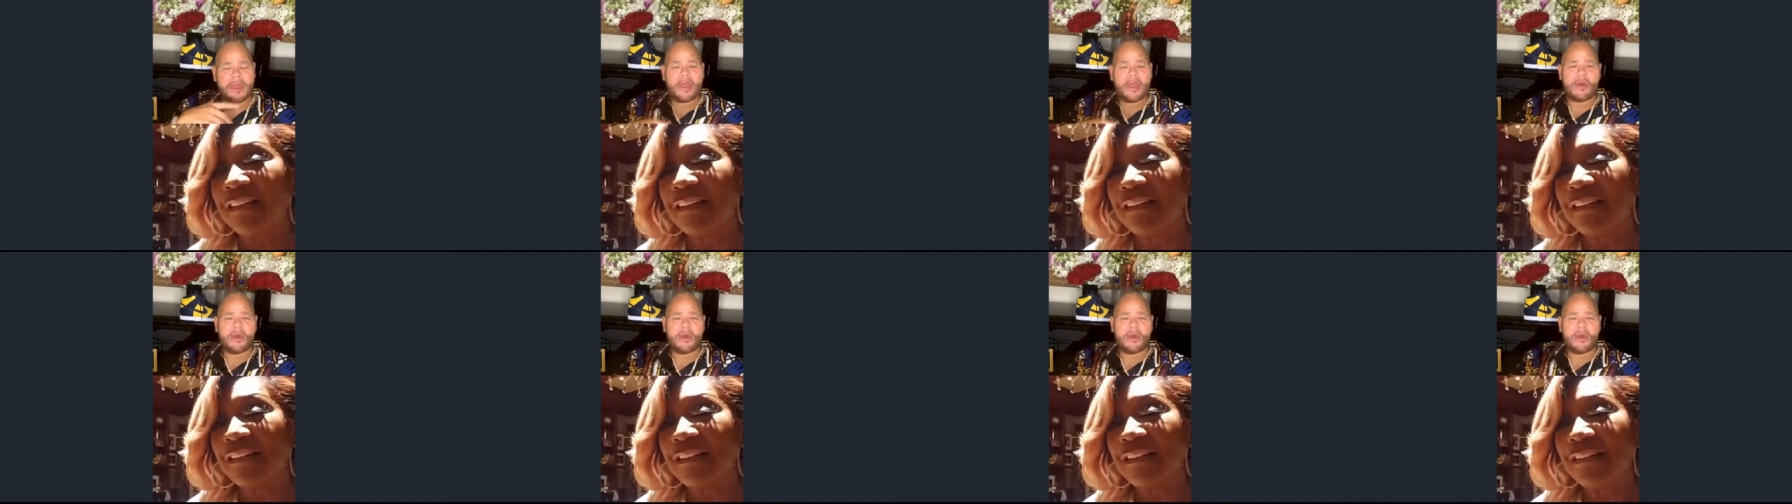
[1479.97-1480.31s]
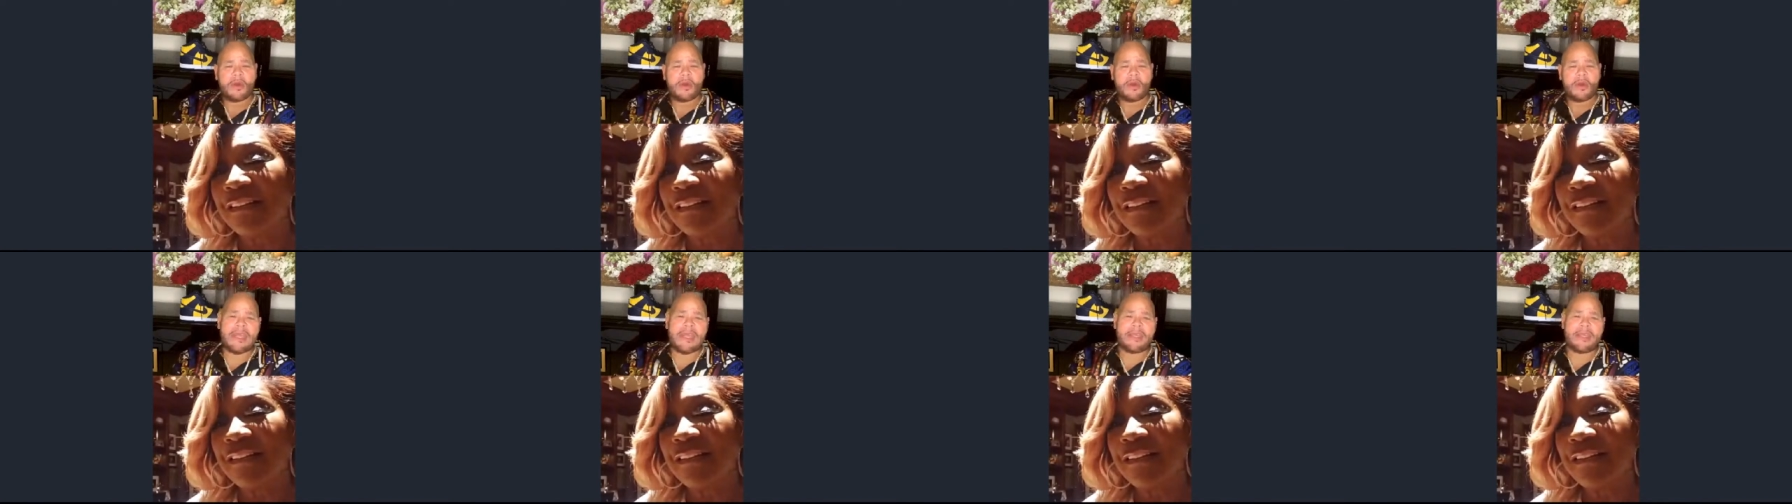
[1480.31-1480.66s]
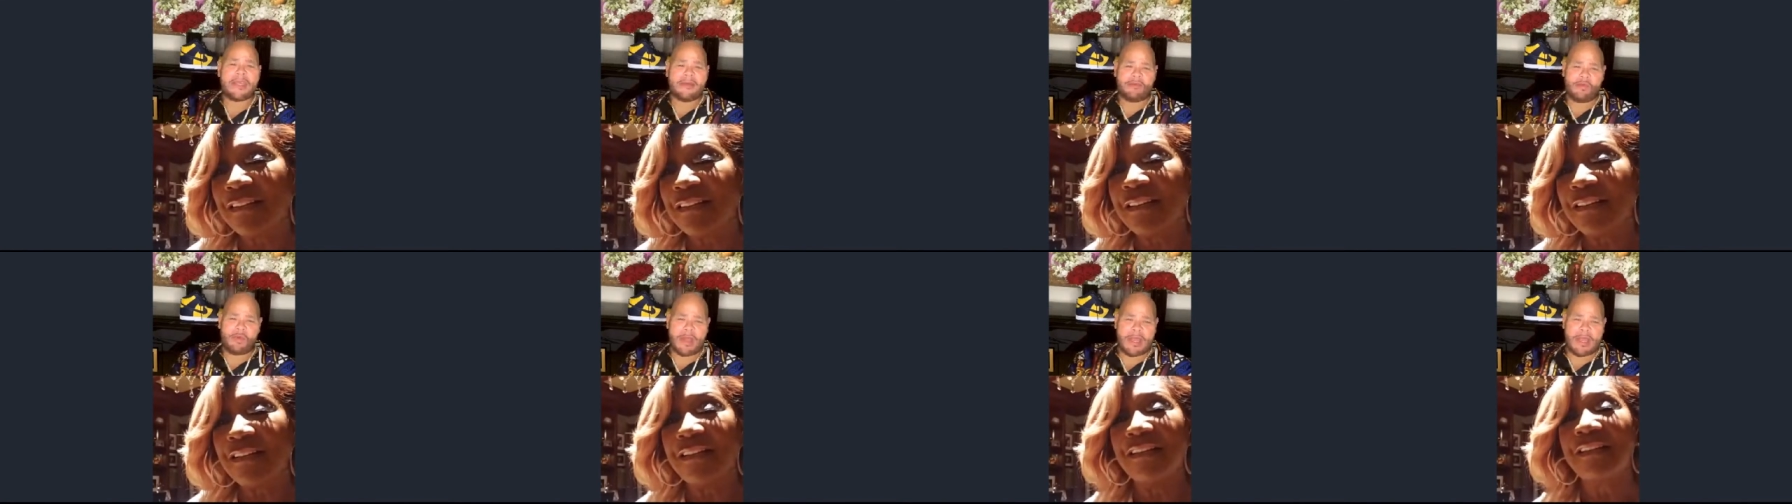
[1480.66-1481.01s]
Whitney.
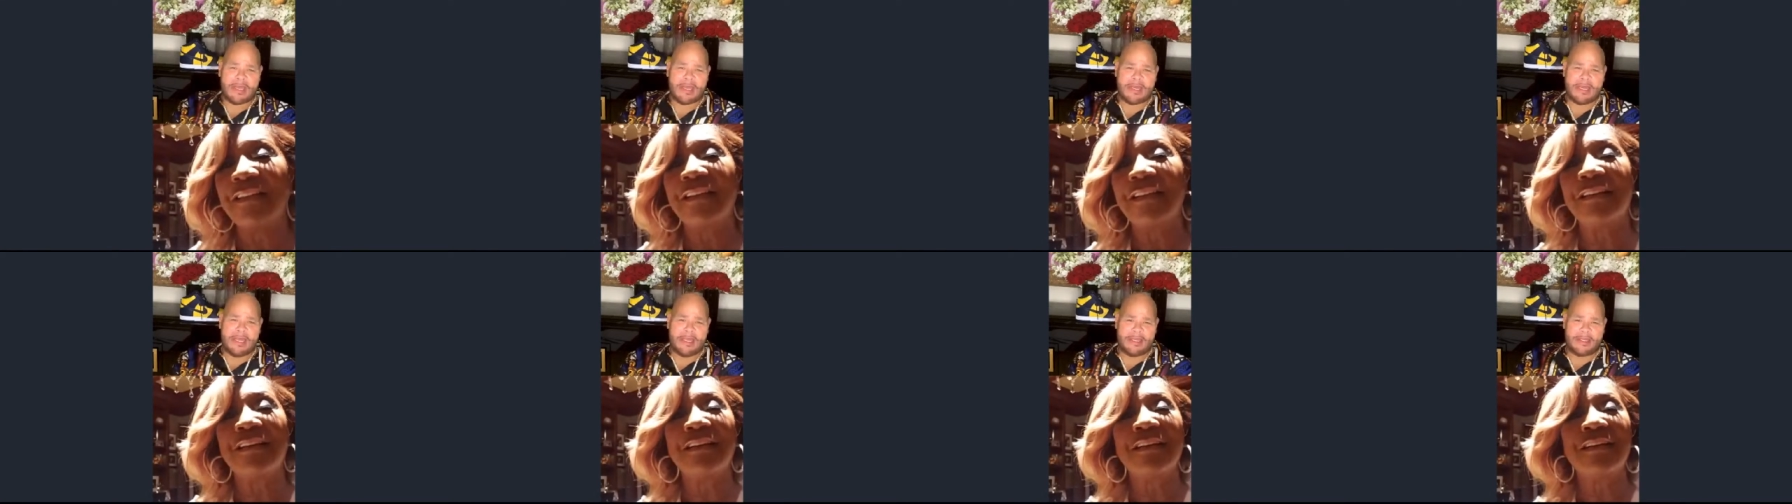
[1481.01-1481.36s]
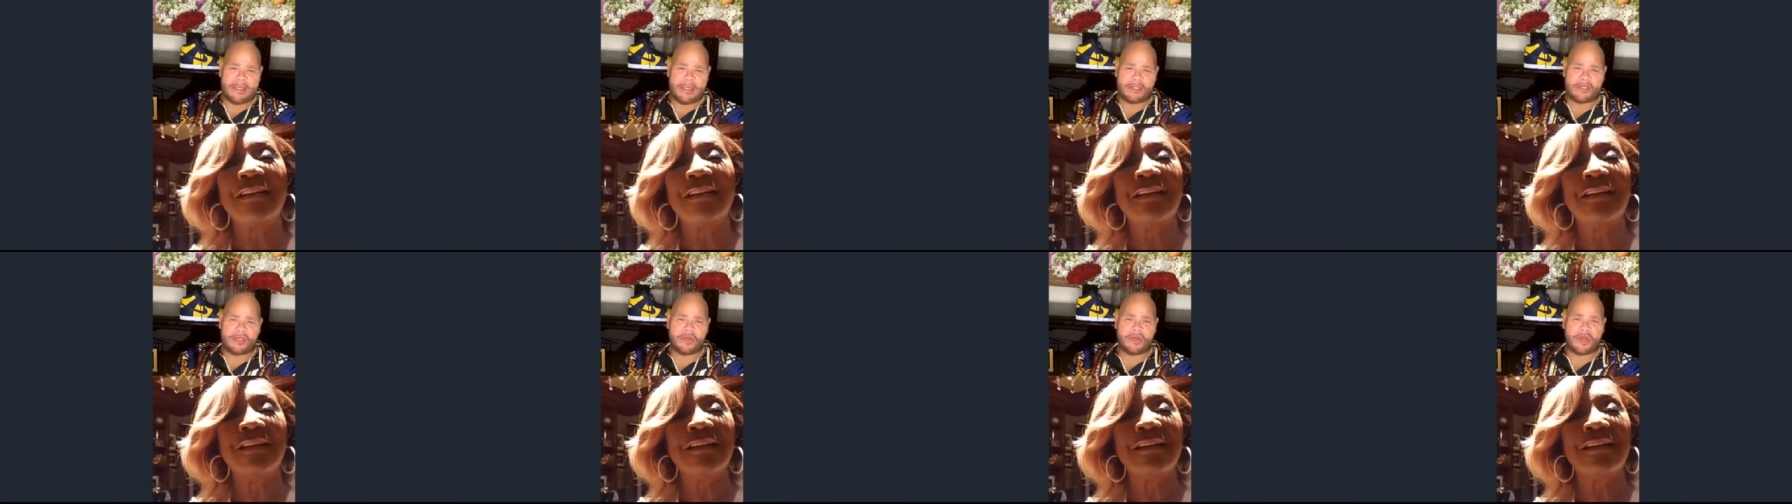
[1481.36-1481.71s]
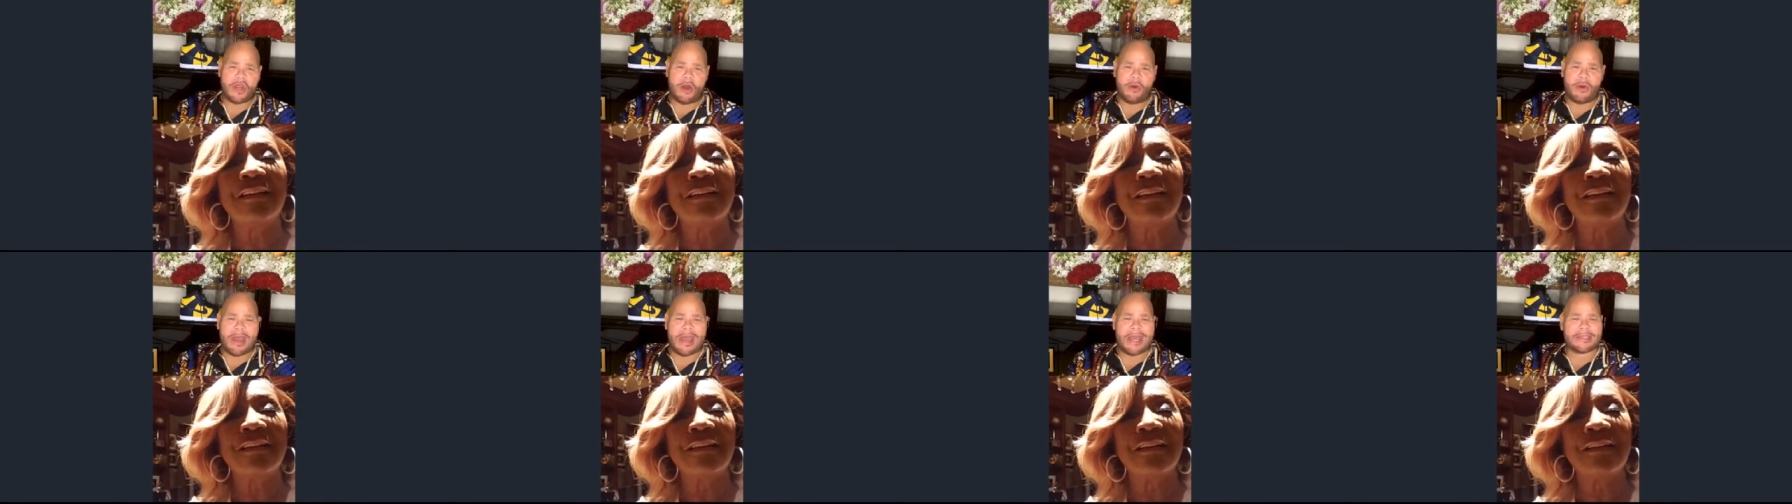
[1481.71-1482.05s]
Did you
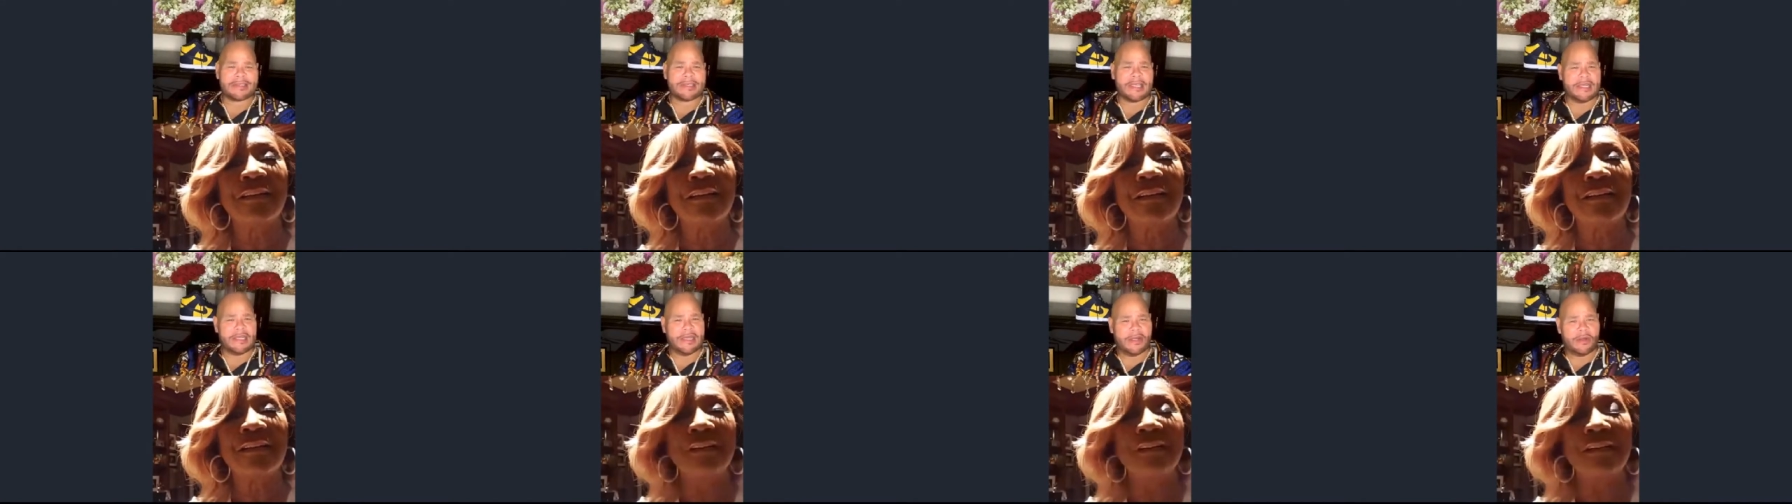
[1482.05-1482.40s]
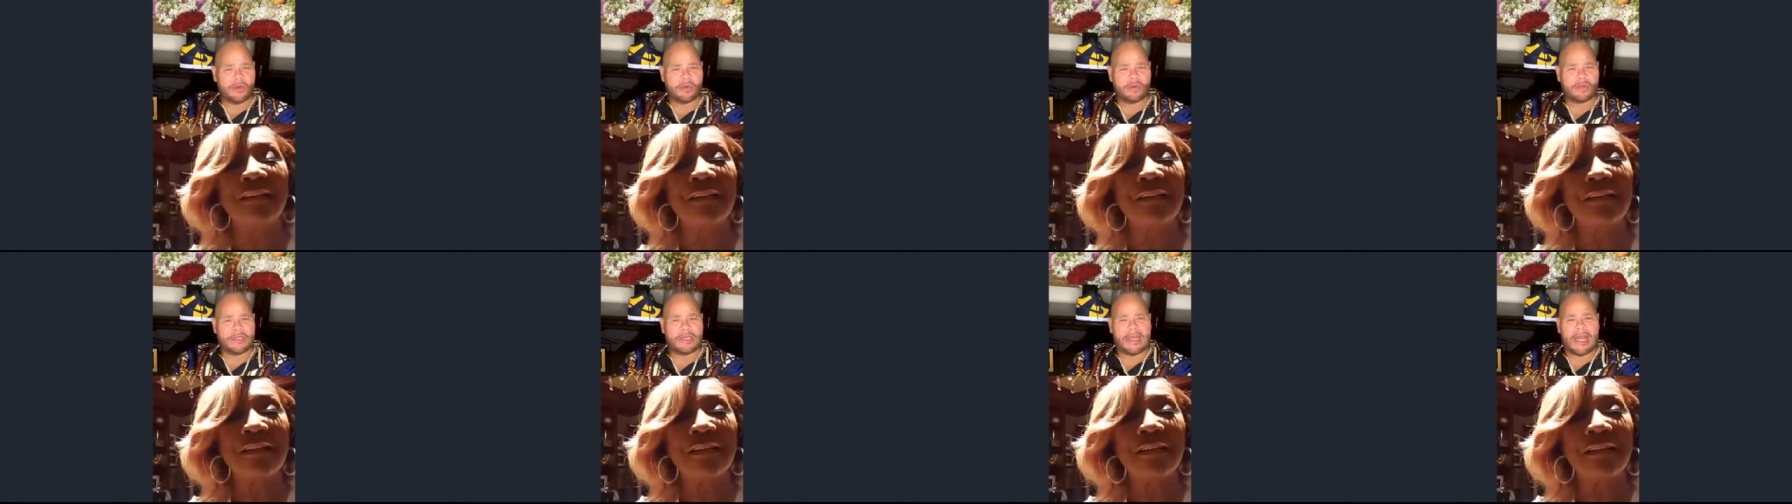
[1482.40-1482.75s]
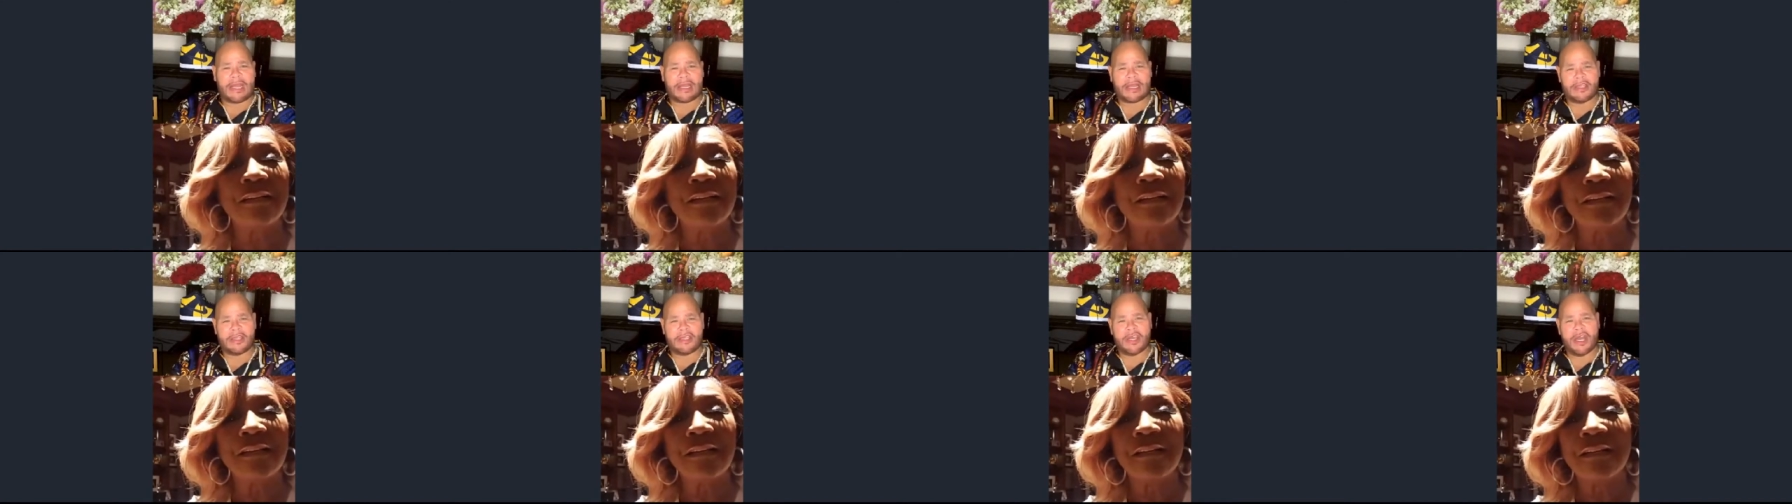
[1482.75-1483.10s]
know as a little, like
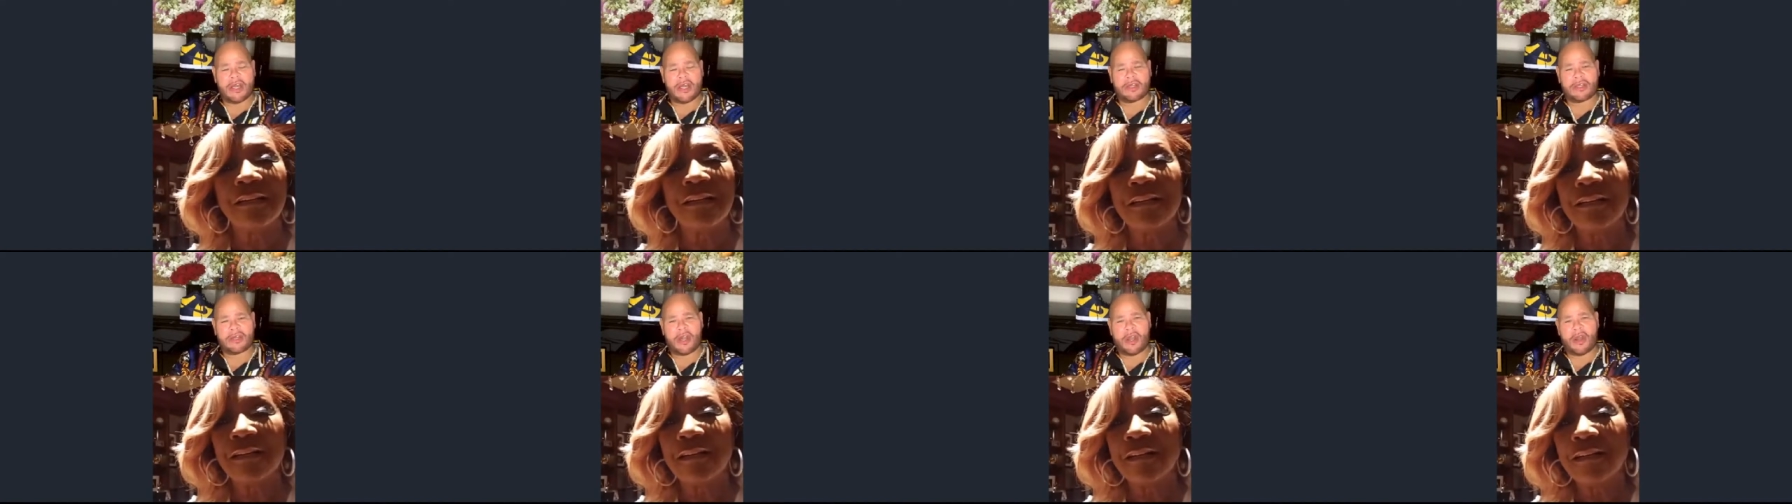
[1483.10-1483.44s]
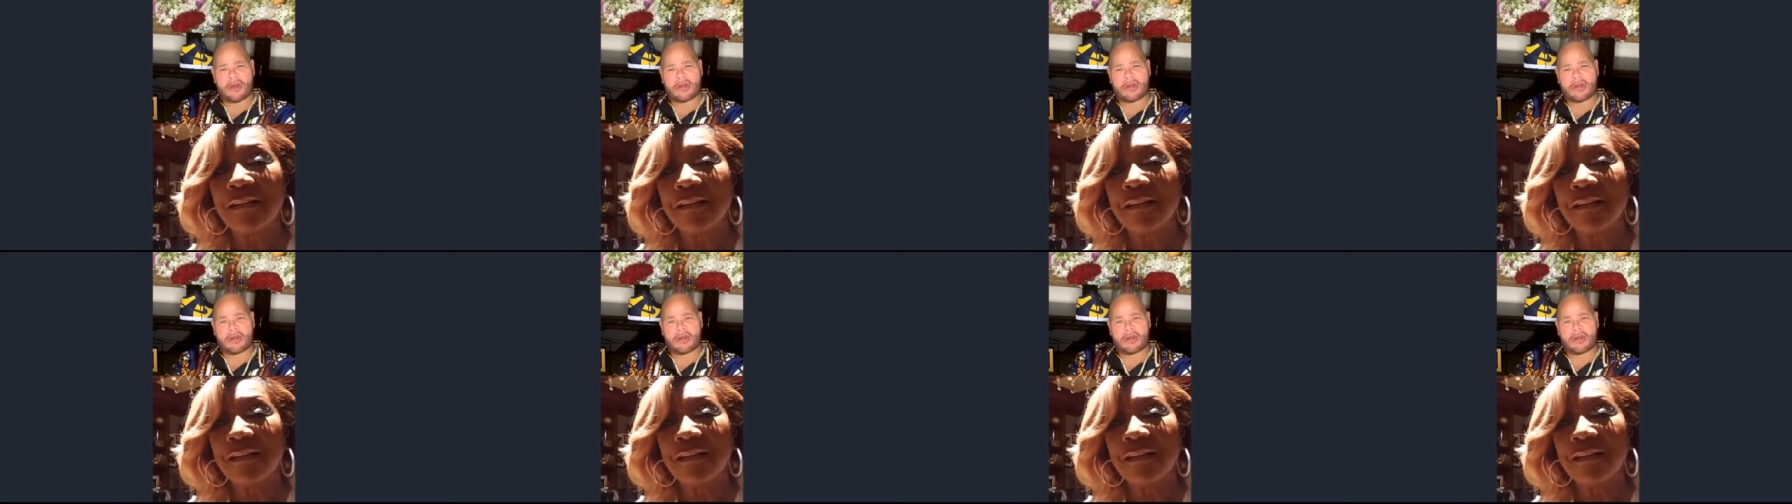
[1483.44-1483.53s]
a young girl?